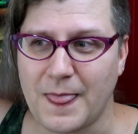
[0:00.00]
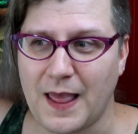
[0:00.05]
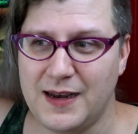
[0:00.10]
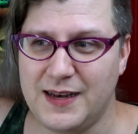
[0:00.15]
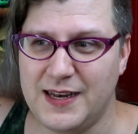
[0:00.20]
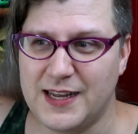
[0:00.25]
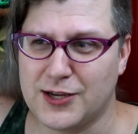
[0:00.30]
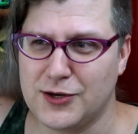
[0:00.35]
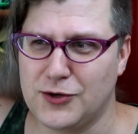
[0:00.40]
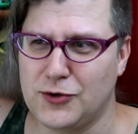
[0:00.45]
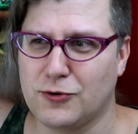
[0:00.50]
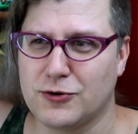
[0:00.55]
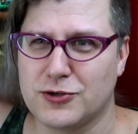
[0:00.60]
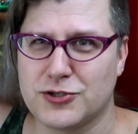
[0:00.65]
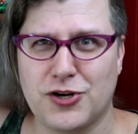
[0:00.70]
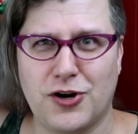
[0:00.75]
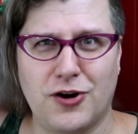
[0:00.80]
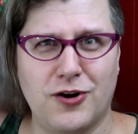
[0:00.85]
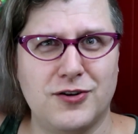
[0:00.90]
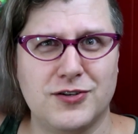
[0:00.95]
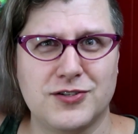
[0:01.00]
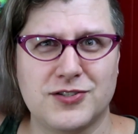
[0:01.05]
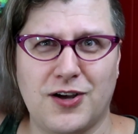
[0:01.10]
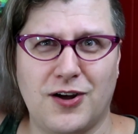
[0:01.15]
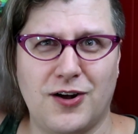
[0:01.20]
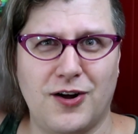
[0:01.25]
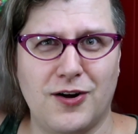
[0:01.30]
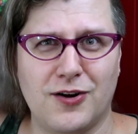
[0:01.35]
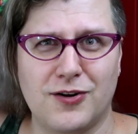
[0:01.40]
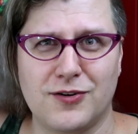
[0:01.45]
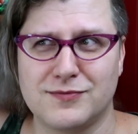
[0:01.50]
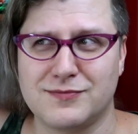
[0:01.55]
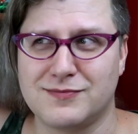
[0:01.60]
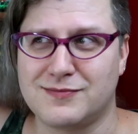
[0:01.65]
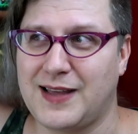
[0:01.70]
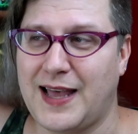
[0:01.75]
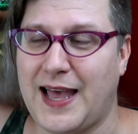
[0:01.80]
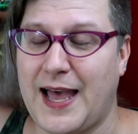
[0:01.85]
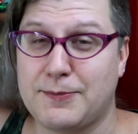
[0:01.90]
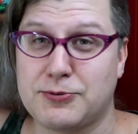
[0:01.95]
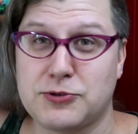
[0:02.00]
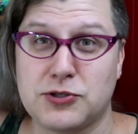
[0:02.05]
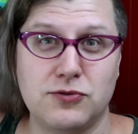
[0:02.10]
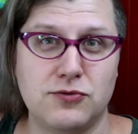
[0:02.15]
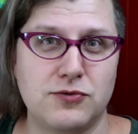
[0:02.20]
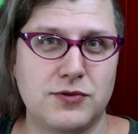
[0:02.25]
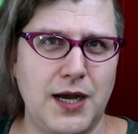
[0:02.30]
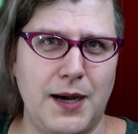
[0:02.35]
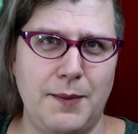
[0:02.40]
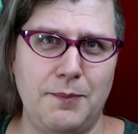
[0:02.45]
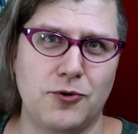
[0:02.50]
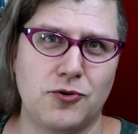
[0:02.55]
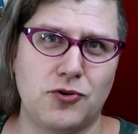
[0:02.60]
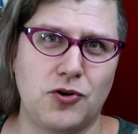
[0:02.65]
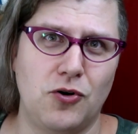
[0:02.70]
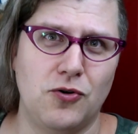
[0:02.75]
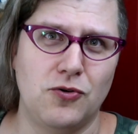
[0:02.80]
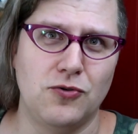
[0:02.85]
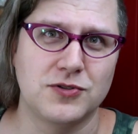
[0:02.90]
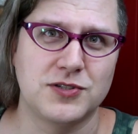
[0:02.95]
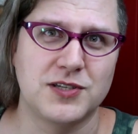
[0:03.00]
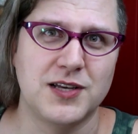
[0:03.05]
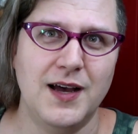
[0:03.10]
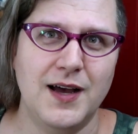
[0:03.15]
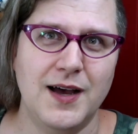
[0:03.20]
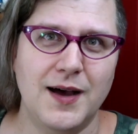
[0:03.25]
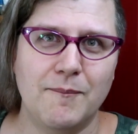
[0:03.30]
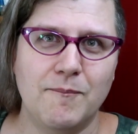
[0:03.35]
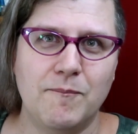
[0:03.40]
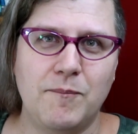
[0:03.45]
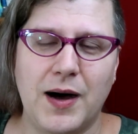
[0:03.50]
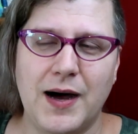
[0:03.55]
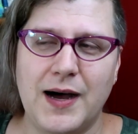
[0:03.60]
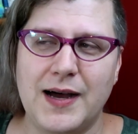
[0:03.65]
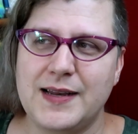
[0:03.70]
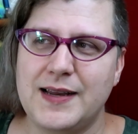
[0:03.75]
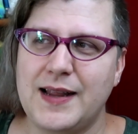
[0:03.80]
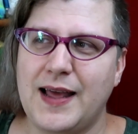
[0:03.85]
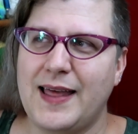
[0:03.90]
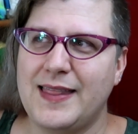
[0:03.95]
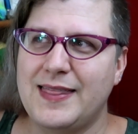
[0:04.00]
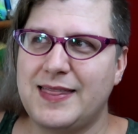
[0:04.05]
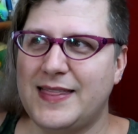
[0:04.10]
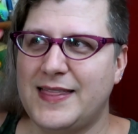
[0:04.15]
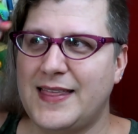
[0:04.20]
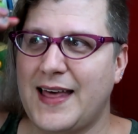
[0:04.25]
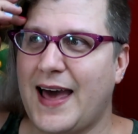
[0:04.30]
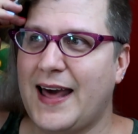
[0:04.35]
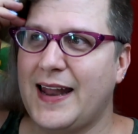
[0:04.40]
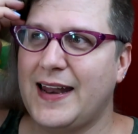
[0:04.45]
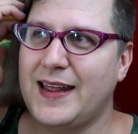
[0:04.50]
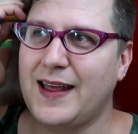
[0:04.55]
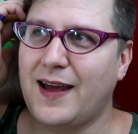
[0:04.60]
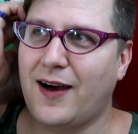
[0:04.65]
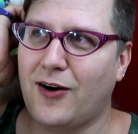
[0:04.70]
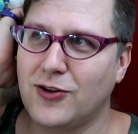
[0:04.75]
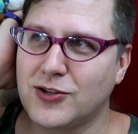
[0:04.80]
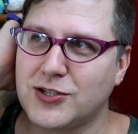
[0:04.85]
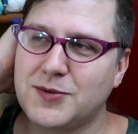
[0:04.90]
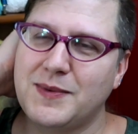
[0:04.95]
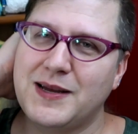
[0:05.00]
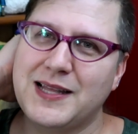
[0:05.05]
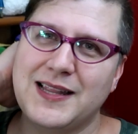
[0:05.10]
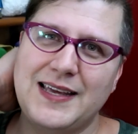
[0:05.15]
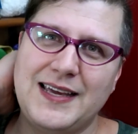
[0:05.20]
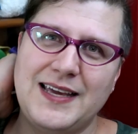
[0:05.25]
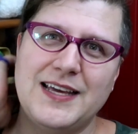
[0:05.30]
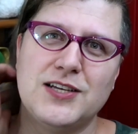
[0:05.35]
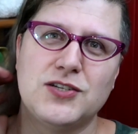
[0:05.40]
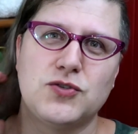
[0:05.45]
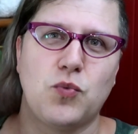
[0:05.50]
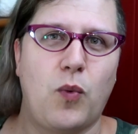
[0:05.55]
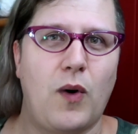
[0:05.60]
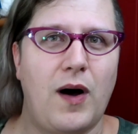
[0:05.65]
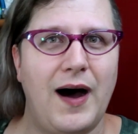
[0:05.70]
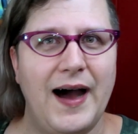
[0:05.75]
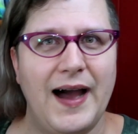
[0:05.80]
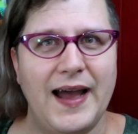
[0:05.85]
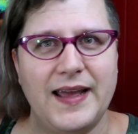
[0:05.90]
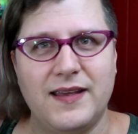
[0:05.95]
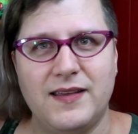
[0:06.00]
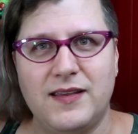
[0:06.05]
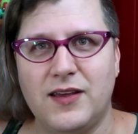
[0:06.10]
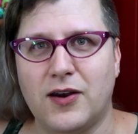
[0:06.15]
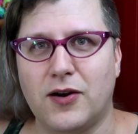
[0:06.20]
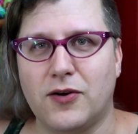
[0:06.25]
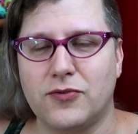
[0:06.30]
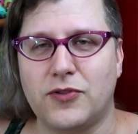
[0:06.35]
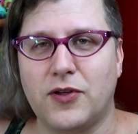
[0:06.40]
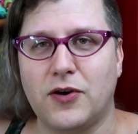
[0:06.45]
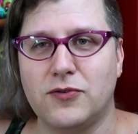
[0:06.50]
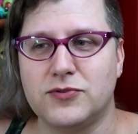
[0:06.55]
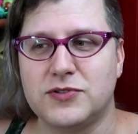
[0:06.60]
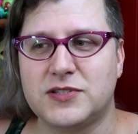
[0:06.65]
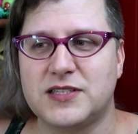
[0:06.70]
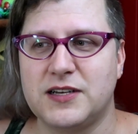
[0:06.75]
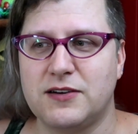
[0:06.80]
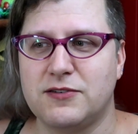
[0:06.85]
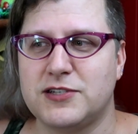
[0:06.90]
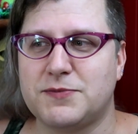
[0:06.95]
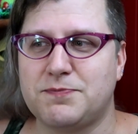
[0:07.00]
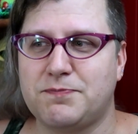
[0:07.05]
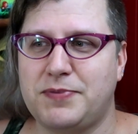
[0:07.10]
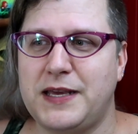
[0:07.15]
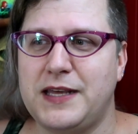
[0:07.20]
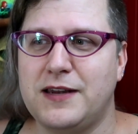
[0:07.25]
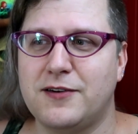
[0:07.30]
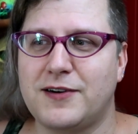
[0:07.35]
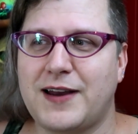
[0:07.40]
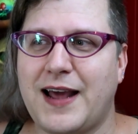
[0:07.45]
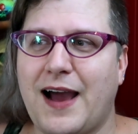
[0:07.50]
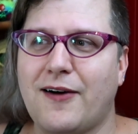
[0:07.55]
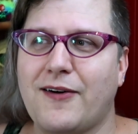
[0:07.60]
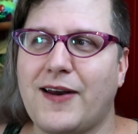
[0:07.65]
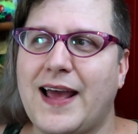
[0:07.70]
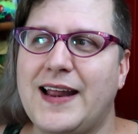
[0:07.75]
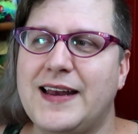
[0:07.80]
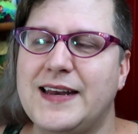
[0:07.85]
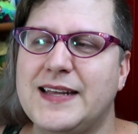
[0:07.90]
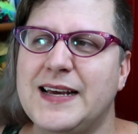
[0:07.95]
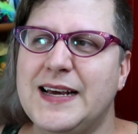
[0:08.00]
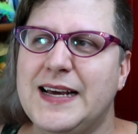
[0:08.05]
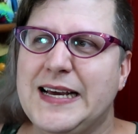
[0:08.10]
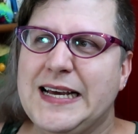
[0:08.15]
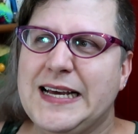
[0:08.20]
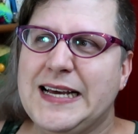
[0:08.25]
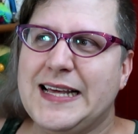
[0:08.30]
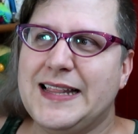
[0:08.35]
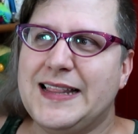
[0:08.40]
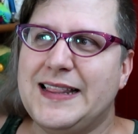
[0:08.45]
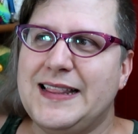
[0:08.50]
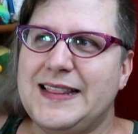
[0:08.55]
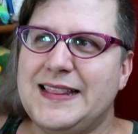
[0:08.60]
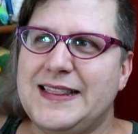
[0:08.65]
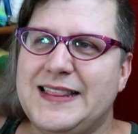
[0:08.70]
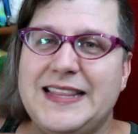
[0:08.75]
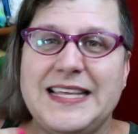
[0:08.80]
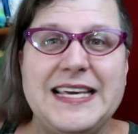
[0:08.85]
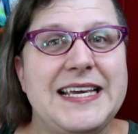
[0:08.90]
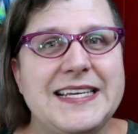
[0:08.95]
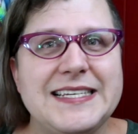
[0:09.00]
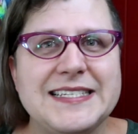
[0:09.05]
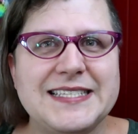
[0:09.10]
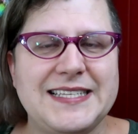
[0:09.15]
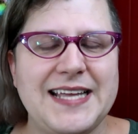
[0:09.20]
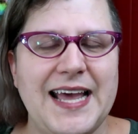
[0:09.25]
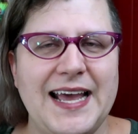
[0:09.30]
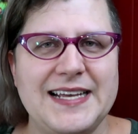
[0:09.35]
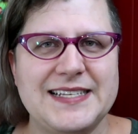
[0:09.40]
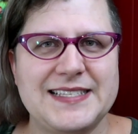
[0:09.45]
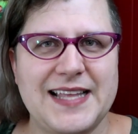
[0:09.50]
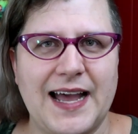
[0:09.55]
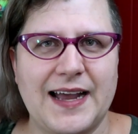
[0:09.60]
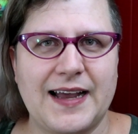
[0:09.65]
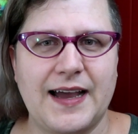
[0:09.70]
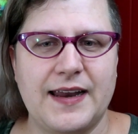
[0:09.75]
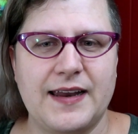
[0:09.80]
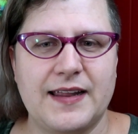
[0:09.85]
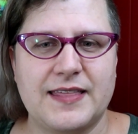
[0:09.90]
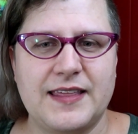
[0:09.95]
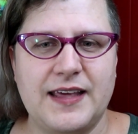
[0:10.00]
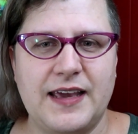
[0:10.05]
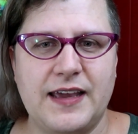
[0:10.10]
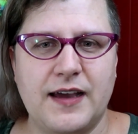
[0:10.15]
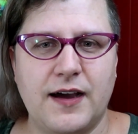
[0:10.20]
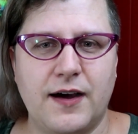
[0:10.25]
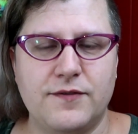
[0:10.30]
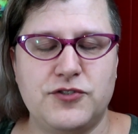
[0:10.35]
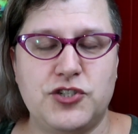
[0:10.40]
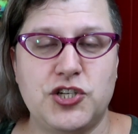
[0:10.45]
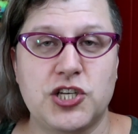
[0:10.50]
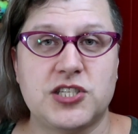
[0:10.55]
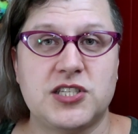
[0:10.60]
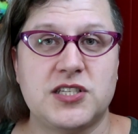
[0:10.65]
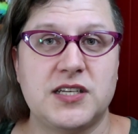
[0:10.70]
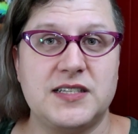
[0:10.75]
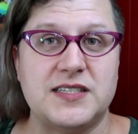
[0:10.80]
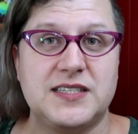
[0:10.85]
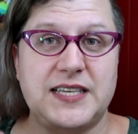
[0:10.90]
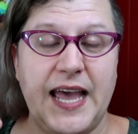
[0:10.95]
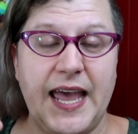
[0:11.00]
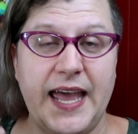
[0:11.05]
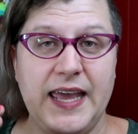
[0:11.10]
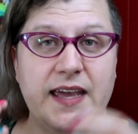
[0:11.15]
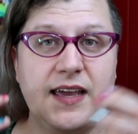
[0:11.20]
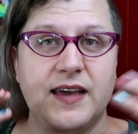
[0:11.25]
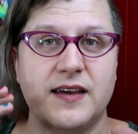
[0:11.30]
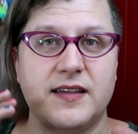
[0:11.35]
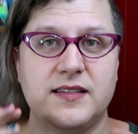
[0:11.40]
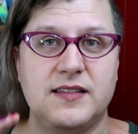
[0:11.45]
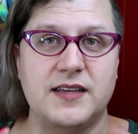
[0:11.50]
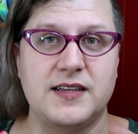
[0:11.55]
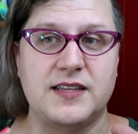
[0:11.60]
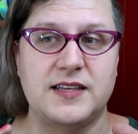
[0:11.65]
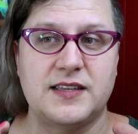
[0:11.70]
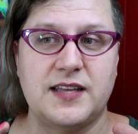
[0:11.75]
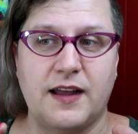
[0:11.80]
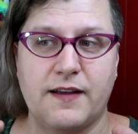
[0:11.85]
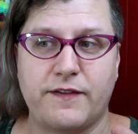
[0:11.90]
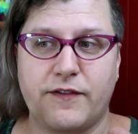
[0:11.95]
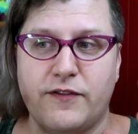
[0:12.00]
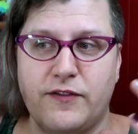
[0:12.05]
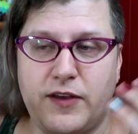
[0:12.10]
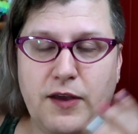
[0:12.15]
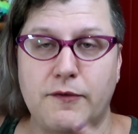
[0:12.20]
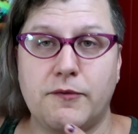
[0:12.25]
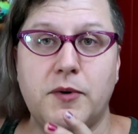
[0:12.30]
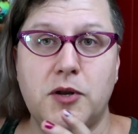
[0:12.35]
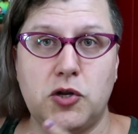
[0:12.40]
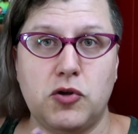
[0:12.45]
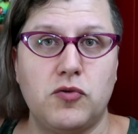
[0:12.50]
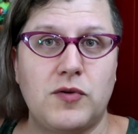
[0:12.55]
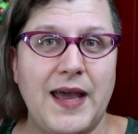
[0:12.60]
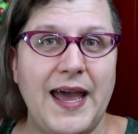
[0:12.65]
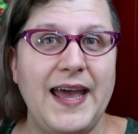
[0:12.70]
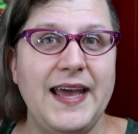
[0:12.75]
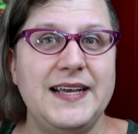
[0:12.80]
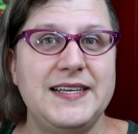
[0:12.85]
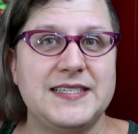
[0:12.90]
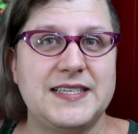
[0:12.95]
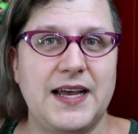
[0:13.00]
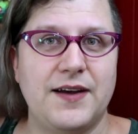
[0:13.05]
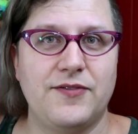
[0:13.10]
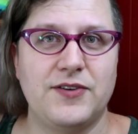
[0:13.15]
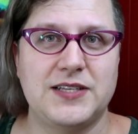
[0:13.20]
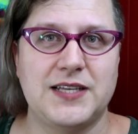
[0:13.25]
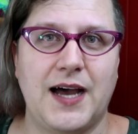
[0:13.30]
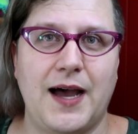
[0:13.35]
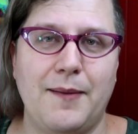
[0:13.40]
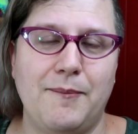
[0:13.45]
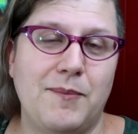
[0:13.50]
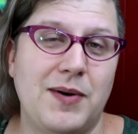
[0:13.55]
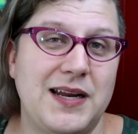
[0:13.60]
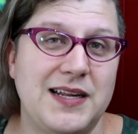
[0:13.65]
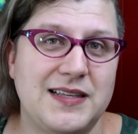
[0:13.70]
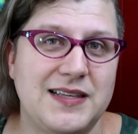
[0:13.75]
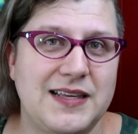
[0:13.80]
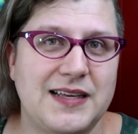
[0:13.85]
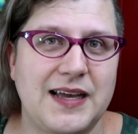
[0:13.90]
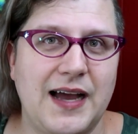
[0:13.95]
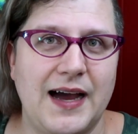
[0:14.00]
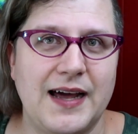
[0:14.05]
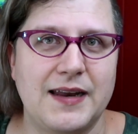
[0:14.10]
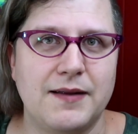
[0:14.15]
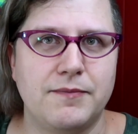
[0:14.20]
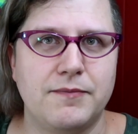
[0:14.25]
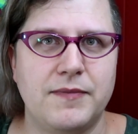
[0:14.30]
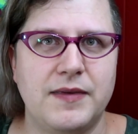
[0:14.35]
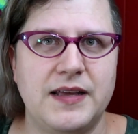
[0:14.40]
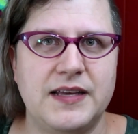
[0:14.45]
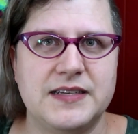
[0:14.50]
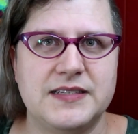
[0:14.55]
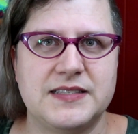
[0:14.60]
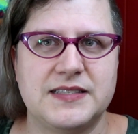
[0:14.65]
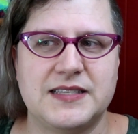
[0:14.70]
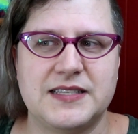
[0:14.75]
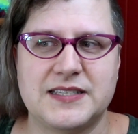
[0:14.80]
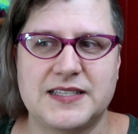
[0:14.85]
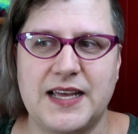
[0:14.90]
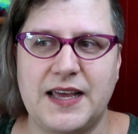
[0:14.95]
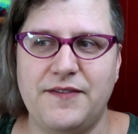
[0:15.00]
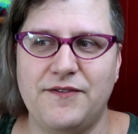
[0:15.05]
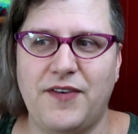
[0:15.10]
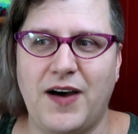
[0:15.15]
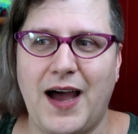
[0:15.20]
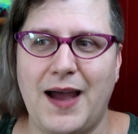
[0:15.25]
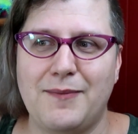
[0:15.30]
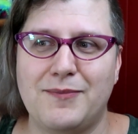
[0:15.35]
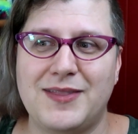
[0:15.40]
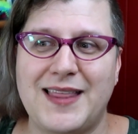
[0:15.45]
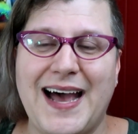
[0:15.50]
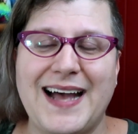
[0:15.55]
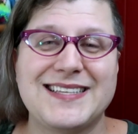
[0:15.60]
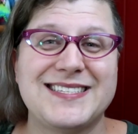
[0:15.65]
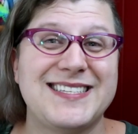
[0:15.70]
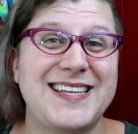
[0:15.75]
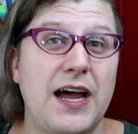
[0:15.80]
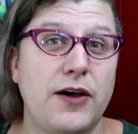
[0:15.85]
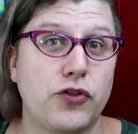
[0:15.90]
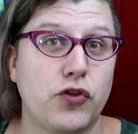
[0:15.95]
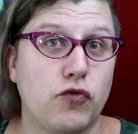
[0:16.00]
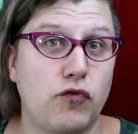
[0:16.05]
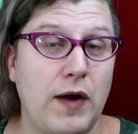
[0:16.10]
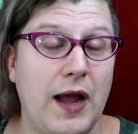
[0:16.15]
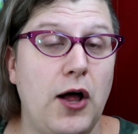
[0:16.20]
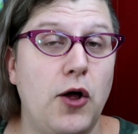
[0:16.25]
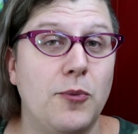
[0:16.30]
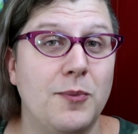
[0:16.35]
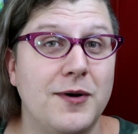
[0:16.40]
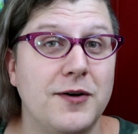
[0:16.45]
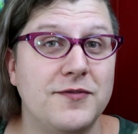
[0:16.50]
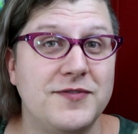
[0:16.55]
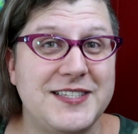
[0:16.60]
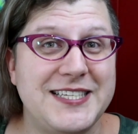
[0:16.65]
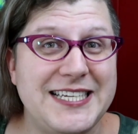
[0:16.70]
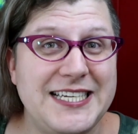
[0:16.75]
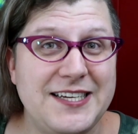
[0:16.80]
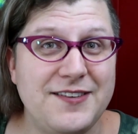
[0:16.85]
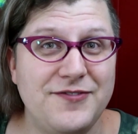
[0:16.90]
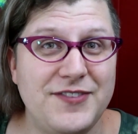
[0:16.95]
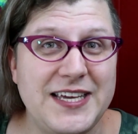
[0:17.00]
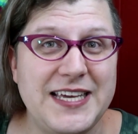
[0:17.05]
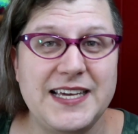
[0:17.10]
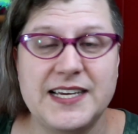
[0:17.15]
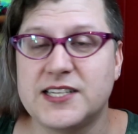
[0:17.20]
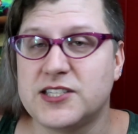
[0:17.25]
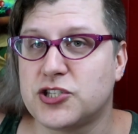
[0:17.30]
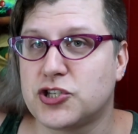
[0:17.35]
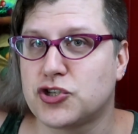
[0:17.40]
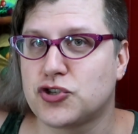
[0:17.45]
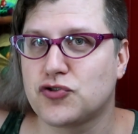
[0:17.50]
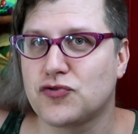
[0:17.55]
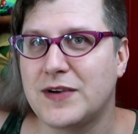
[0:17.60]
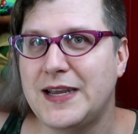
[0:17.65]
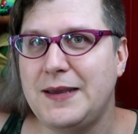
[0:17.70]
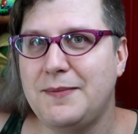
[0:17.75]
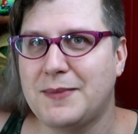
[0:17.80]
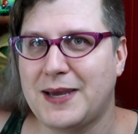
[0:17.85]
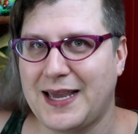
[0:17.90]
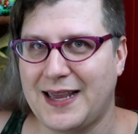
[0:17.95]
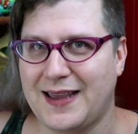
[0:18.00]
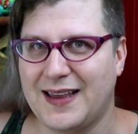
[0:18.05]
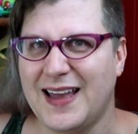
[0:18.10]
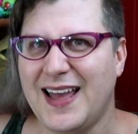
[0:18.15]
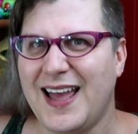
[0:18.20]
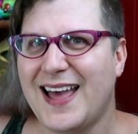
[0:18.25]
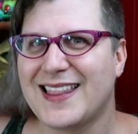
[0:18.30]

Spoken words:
Nick and Nora Charles are absolute couple goals. But that ultimately is why, you know, those series petered out. And these days, that kind of thing of just take the detective and give him a new case every time, but it kind of is the same vibe. That's now the realm of TV and streaming.